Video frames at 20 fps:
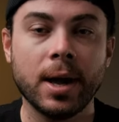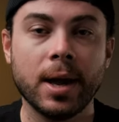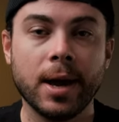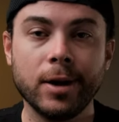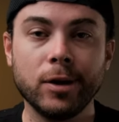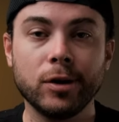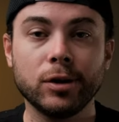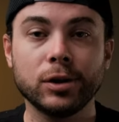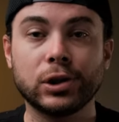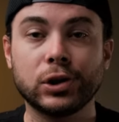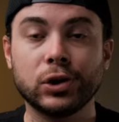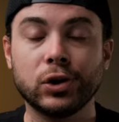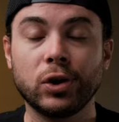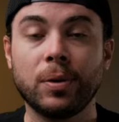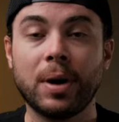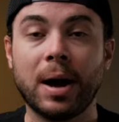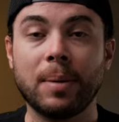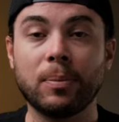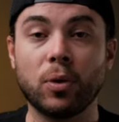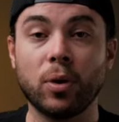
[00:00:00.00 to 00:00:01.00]
And also,
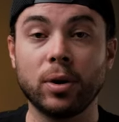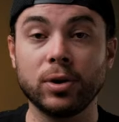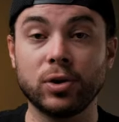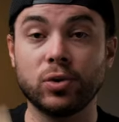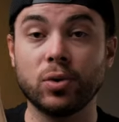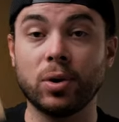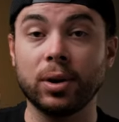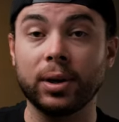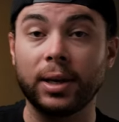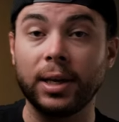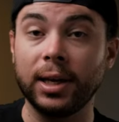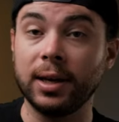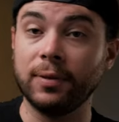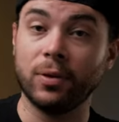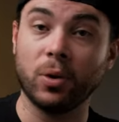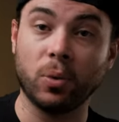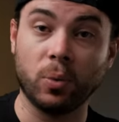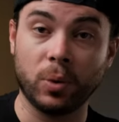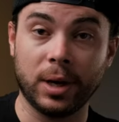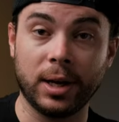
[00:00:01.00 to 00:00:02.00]
I'm going to do a
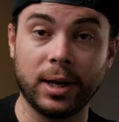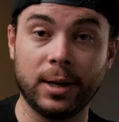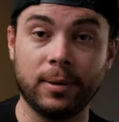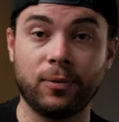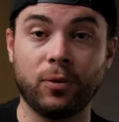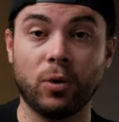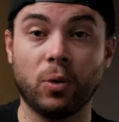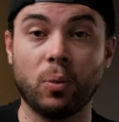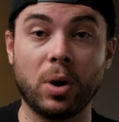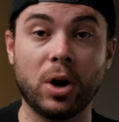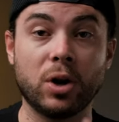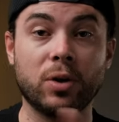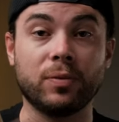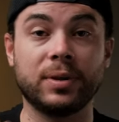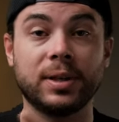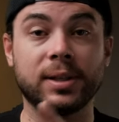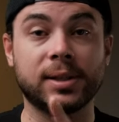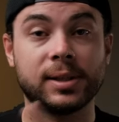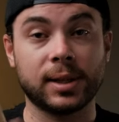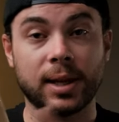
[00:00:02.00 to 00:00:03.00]
giveaway for one of
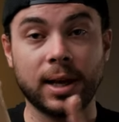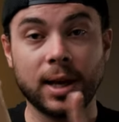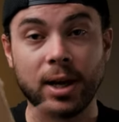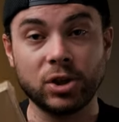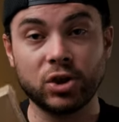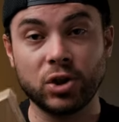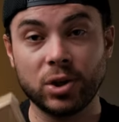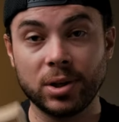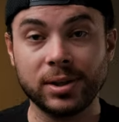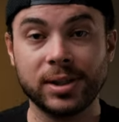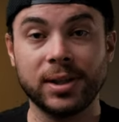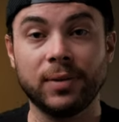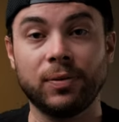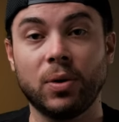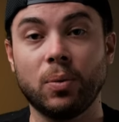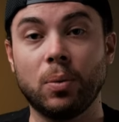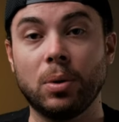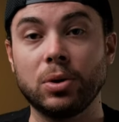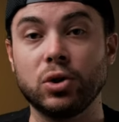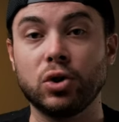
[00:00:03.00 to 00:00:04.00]
these cages. If
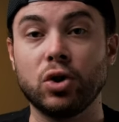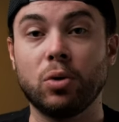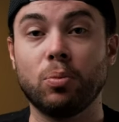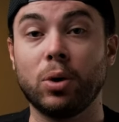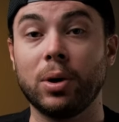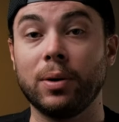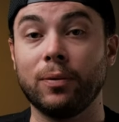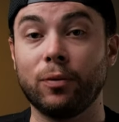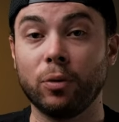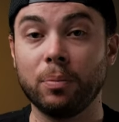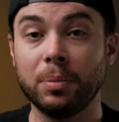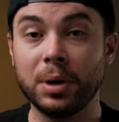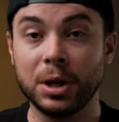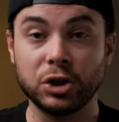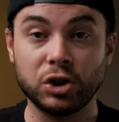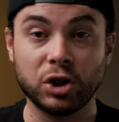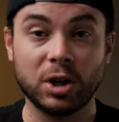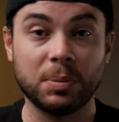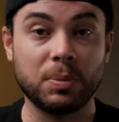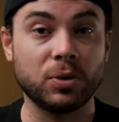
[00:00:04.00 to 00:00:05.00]
you want to know more
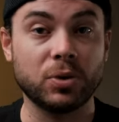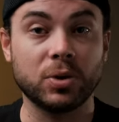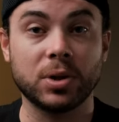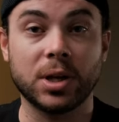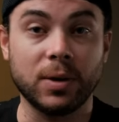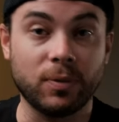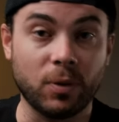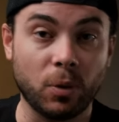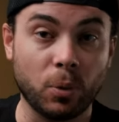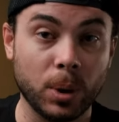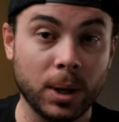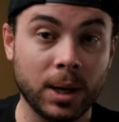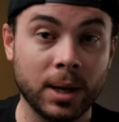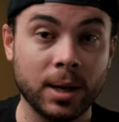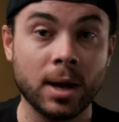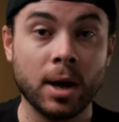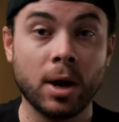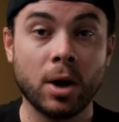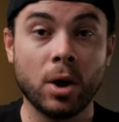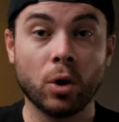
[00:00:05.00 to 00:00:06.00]
information about the giveaway,
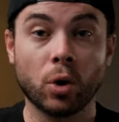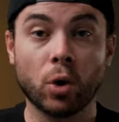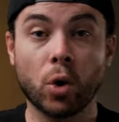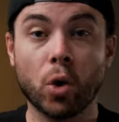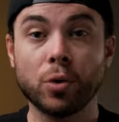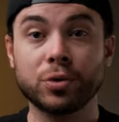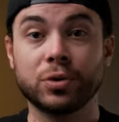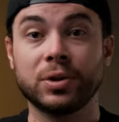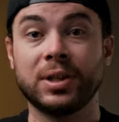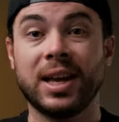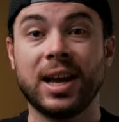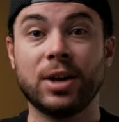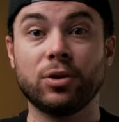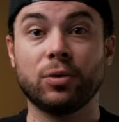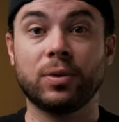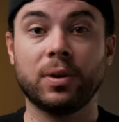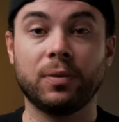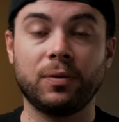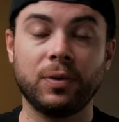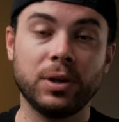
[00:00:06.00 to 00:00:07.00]
go to the end
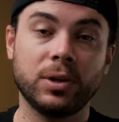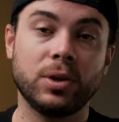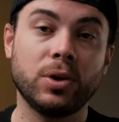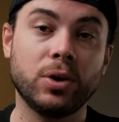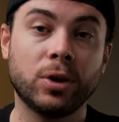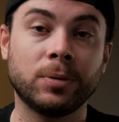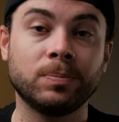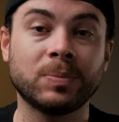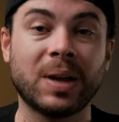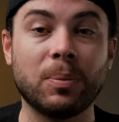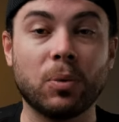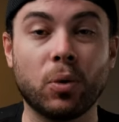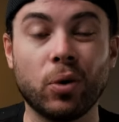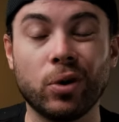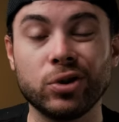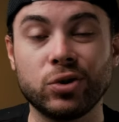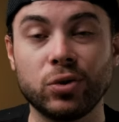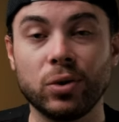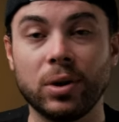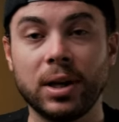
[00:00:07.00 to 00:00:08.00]
of the video. I'm
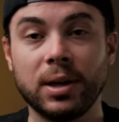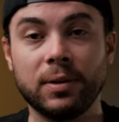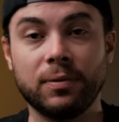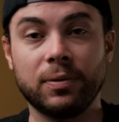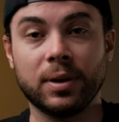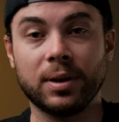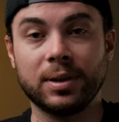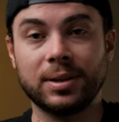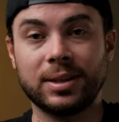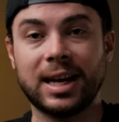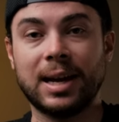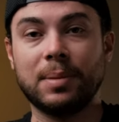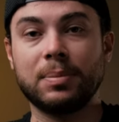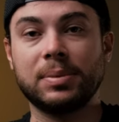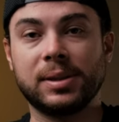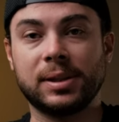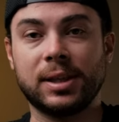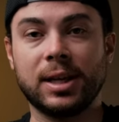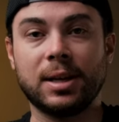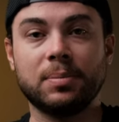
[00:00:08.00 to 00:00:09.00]
going to leave
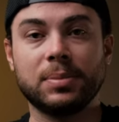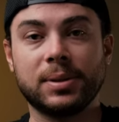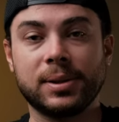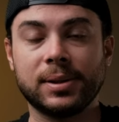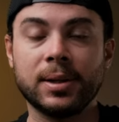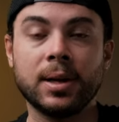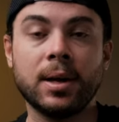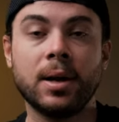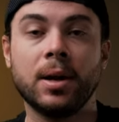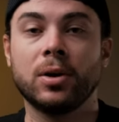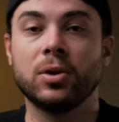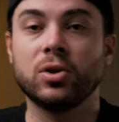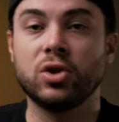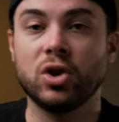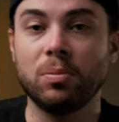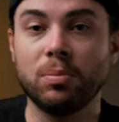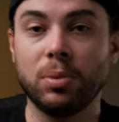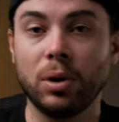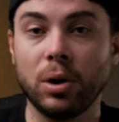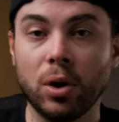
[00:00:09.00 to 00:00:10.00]
timestamps
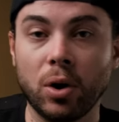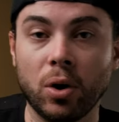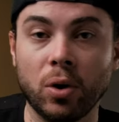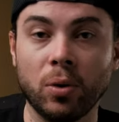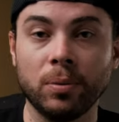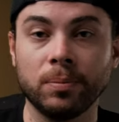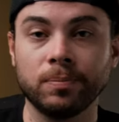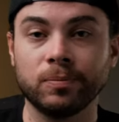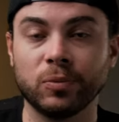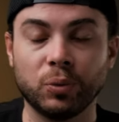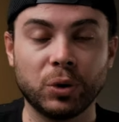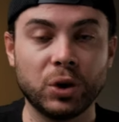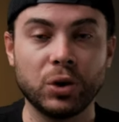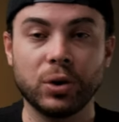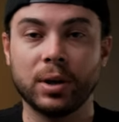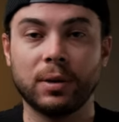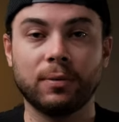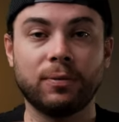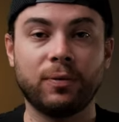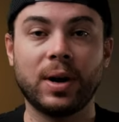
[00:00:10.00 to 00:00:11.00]
down below where you
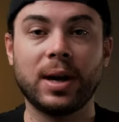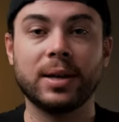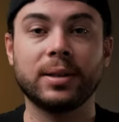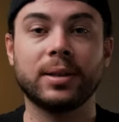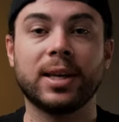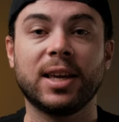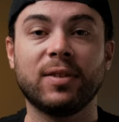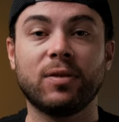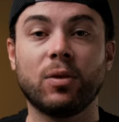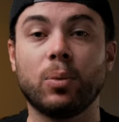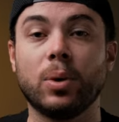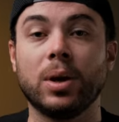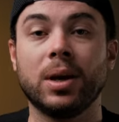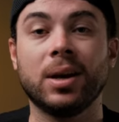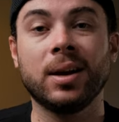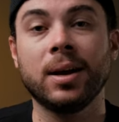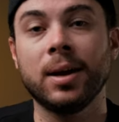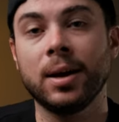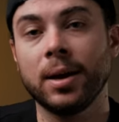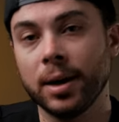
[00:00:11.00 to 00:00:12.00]
can find the
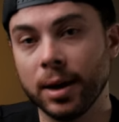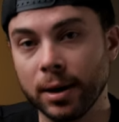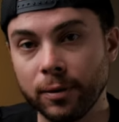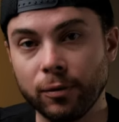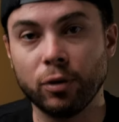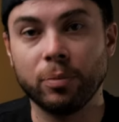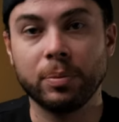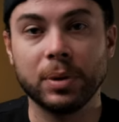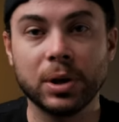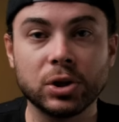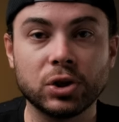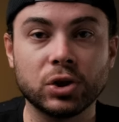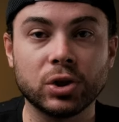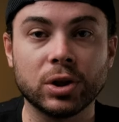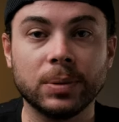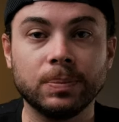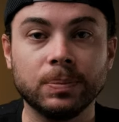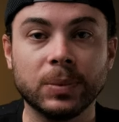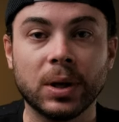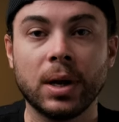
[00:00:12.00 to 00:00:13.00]
giveaway
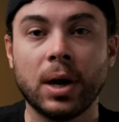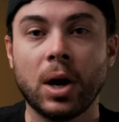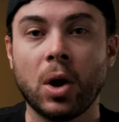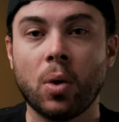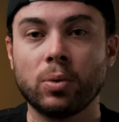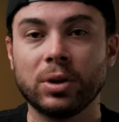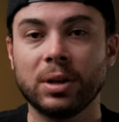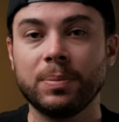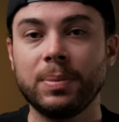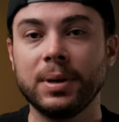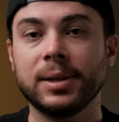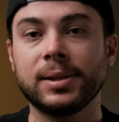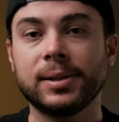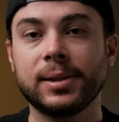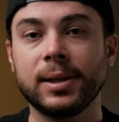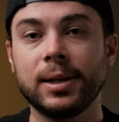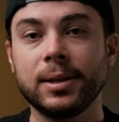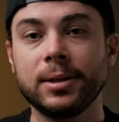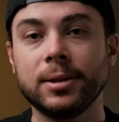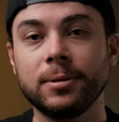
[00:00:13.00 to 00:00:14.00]
information. With that being
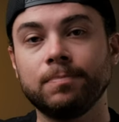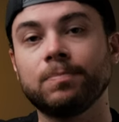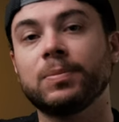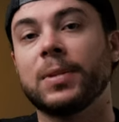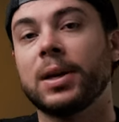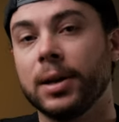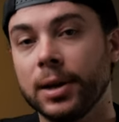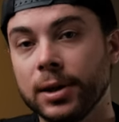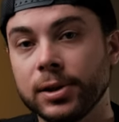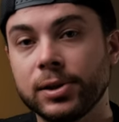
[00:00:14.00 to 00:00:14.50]
said, let's